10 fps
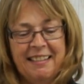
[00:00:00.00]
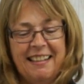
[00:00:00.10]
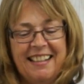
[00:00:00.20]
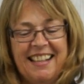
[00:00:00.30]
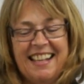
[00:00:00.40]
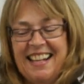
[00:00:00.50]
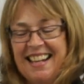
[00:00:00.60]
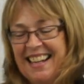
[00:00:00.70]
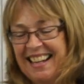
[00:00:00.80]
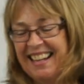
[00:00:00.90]

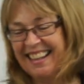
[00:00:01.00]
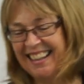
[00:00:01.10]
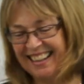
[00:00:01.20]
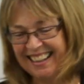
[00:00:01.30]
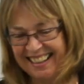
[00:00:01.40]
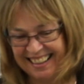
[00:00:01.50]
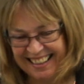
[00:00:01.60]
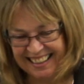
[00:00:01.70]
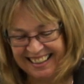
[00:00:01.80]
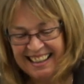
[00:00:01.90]
Yeah,
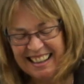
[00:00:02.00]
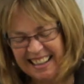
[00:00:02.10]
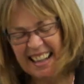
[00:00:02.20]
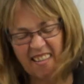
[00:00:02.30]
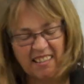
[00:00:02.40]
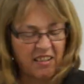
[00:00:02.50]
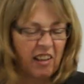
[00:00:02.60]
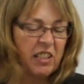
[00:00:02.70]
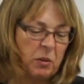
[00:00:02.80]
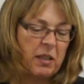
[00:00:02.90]
I
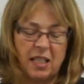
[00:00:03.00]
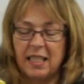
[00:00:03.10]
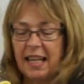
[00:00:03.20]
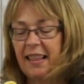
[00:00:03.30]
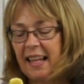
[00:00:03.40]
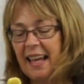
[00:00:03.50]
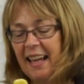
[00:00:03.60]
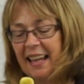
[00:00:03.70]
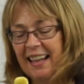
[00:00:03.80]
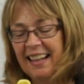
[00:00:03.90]
do understand
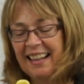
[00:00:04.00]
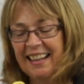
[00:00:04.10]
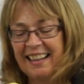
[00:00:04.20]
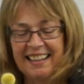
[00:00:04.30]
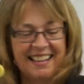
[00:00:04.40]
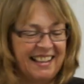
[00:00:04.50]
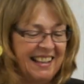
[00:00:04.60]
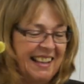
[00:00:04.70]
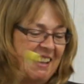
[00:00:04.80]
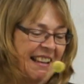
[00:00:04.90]
that.
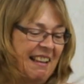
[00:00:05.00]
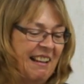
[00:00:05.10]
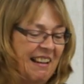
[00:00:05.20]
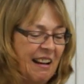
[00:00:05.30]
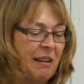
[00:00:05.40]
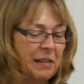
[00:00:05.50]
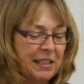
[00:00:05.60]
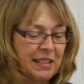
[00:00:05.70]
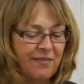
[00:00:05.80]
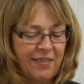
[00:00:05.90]
I must
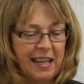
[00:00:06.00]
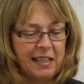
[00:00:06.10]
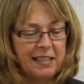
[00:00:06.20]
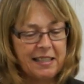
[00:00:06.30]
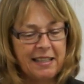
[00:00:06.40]
confess,